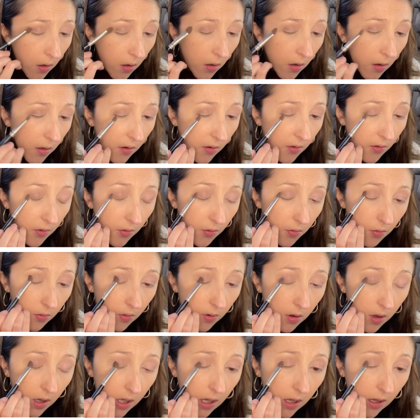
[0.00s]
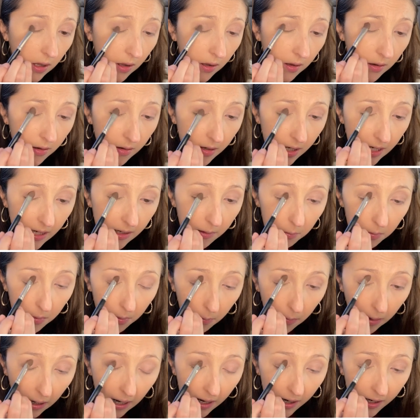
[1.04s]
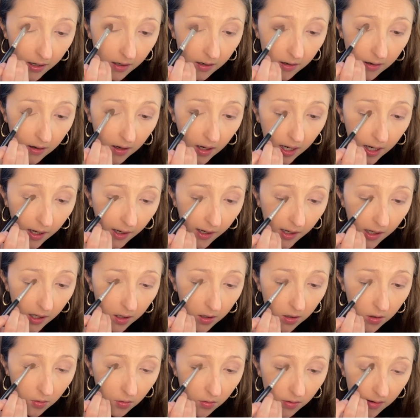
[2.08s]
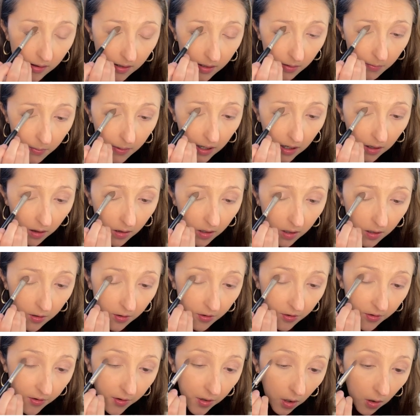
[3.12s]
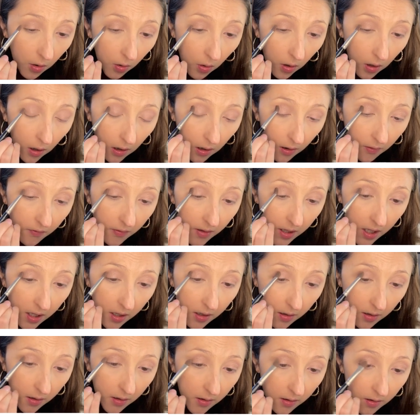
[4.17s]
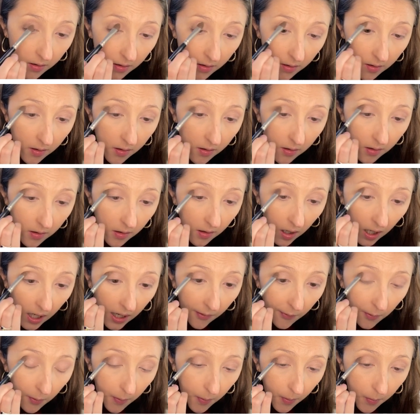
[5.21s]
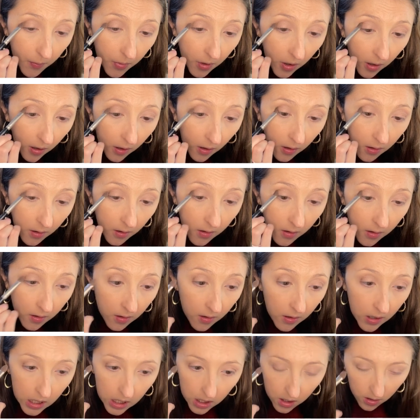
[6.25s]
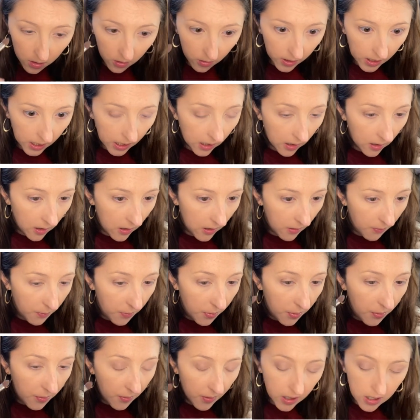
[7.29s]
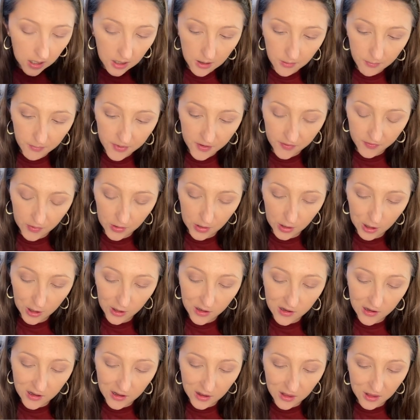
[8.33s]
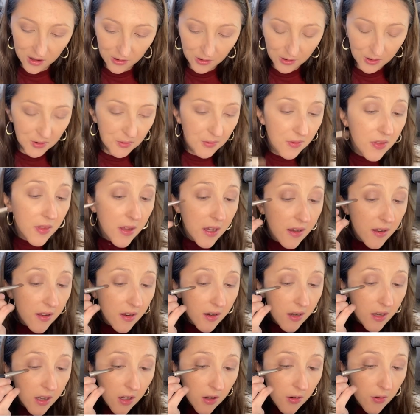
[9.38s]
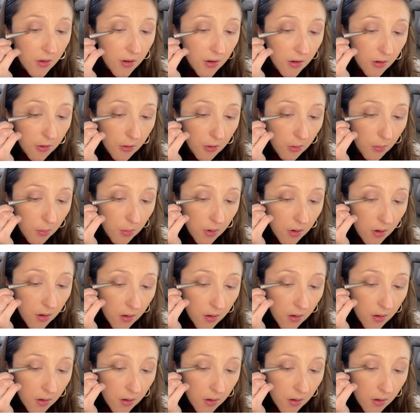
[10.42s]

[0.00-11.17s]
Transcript: This is really taking me back. I use this palette so often. I remember looking up different looks with this on YouTube.